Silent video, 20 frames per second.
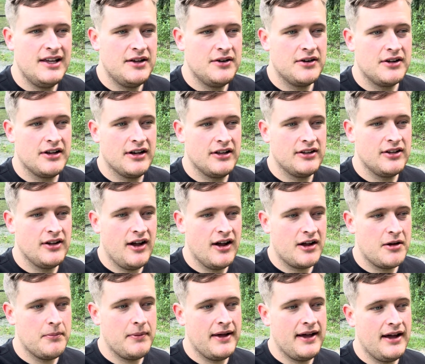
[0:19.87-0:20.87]
We're going
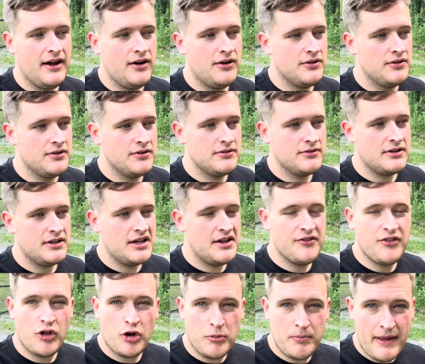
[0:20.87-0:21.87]
to give a
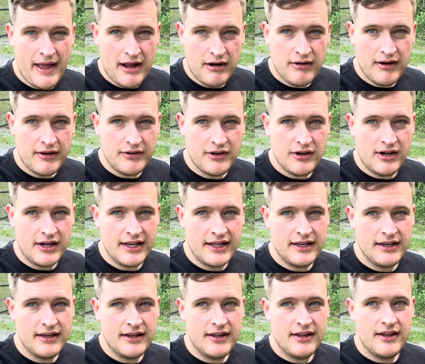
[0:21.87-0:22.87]
little background on
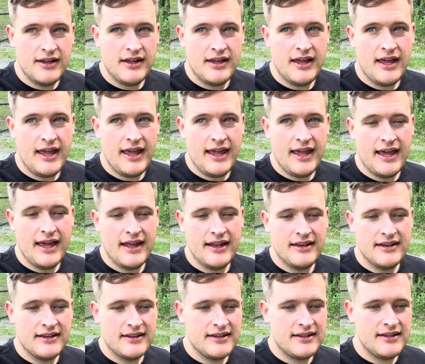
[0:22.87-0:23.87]
it, and